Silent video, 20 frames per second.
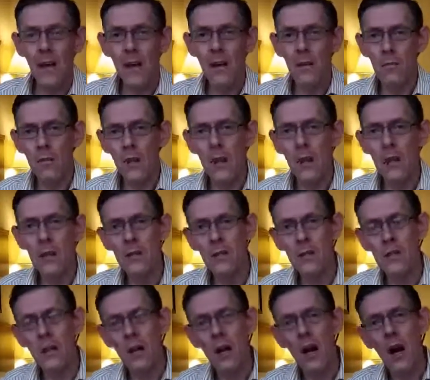It
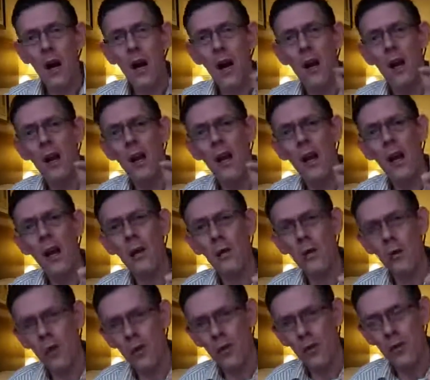means I allow
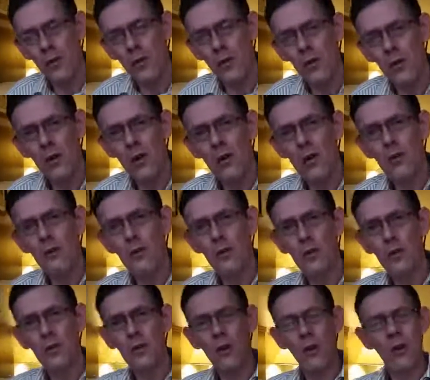you to
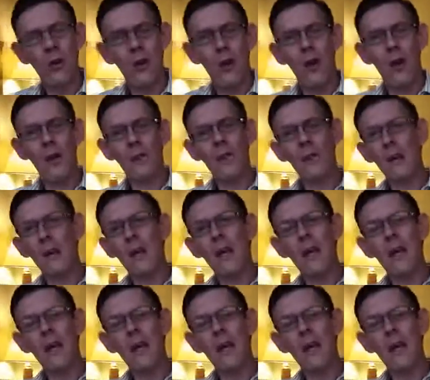surname me.